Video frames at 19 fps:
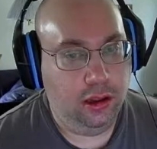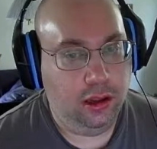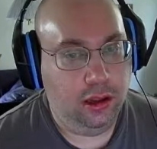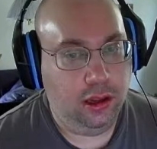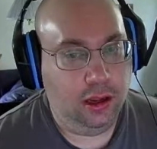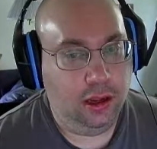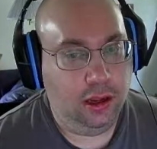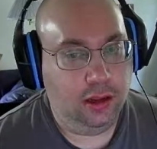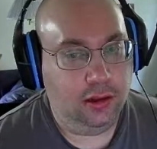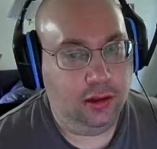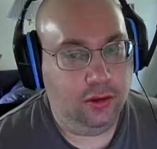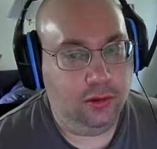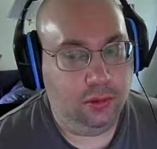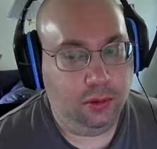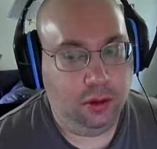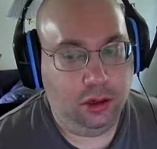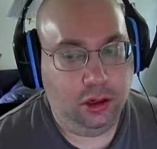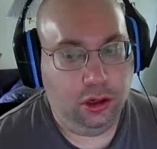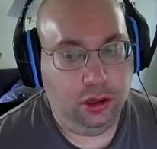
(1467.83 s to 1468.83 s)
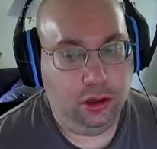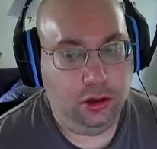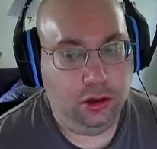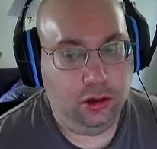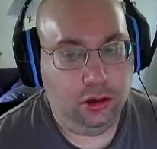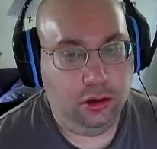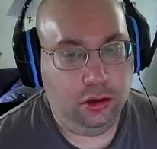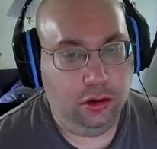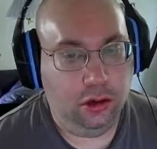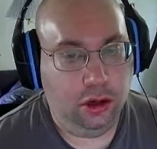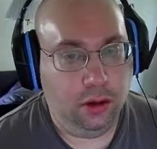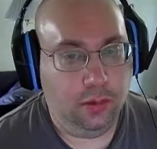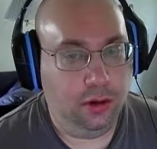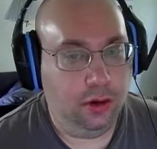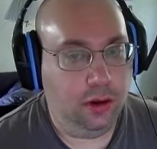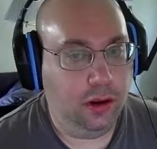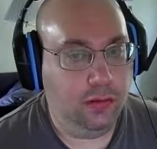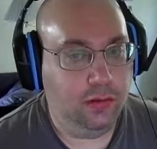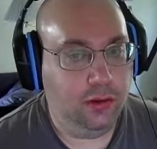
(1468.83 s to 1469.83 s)
And let's put in... No, we
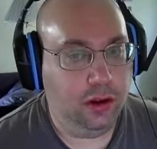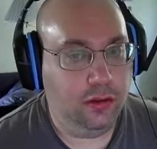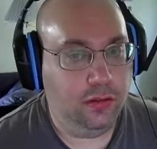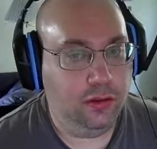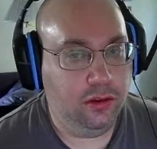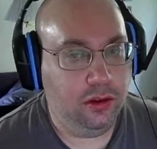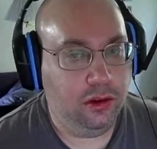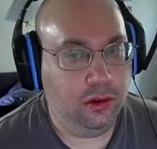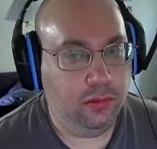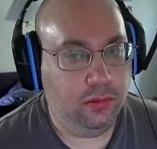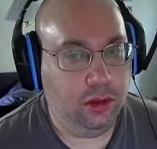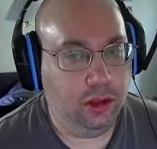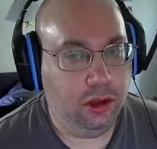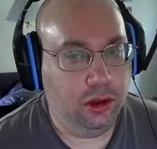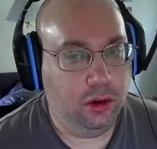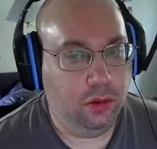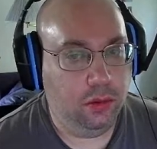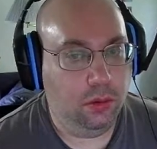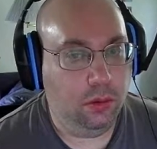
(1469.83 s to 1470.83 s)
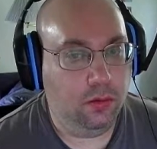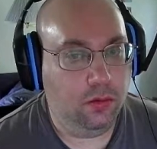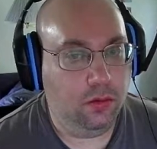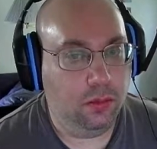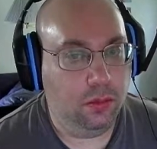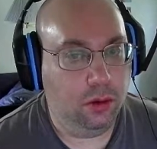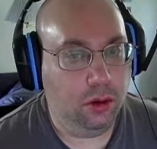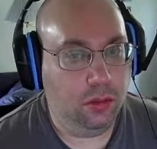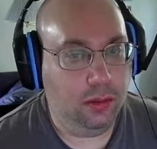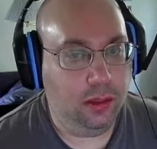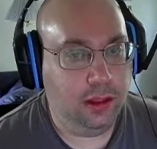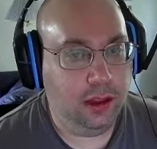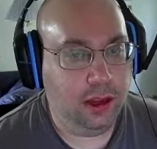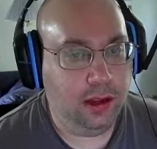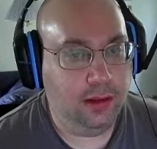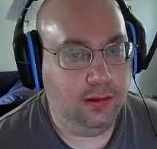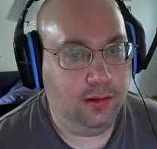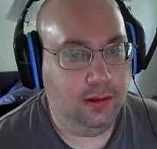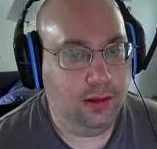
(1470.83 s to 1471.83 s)
don't have enough to really go overboard with
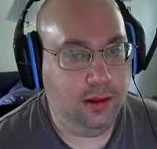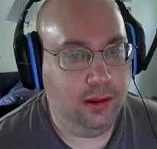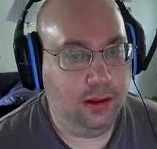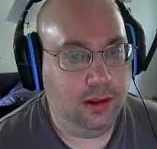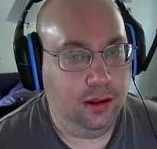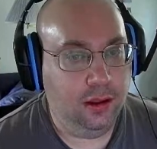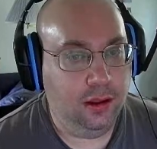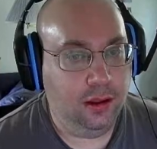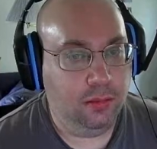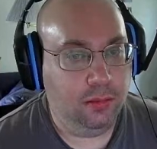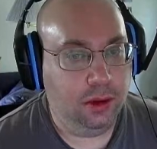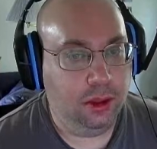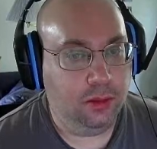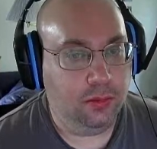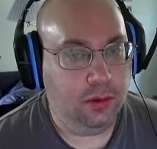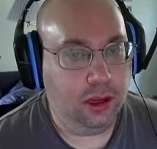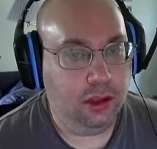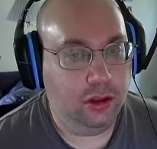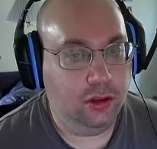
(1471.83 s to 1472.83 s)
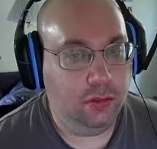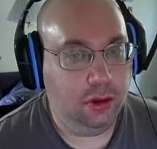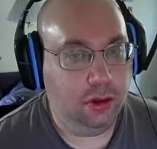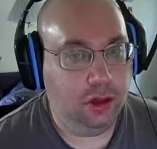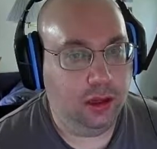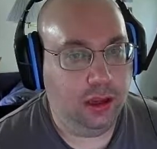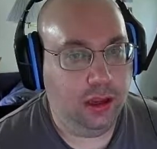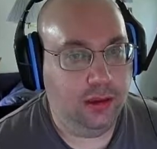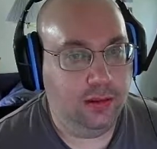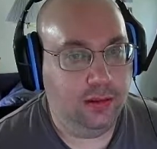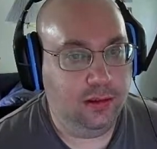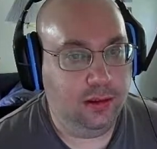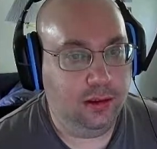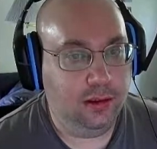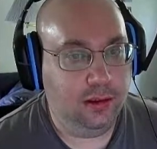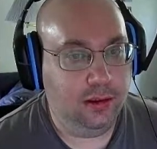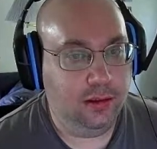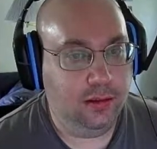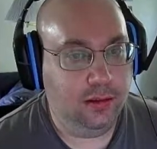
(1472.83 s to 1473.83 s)
that. But the regular bookcase
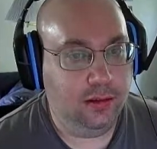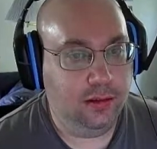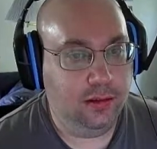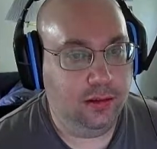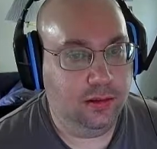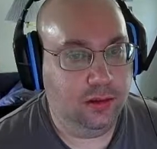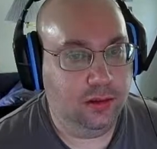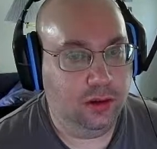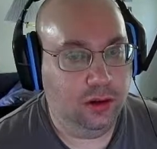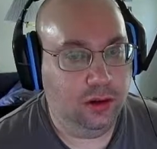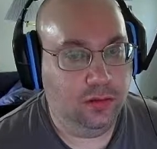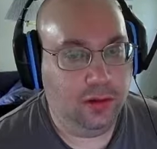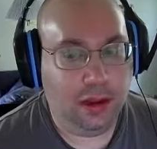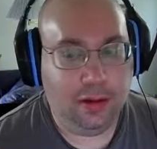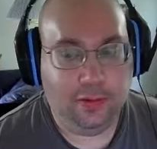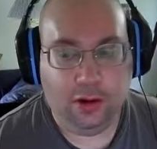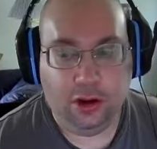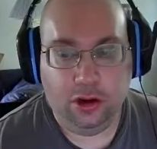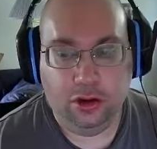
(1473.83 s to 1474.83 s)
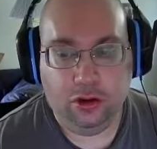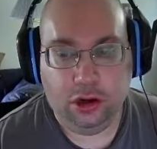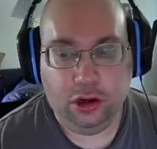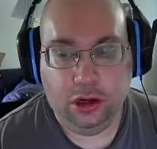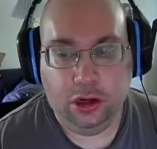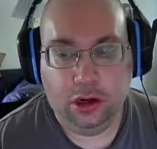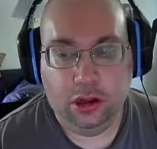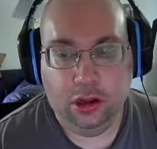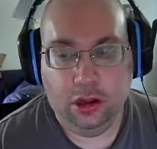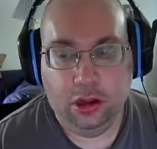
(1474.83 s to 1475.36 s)
is 3,500.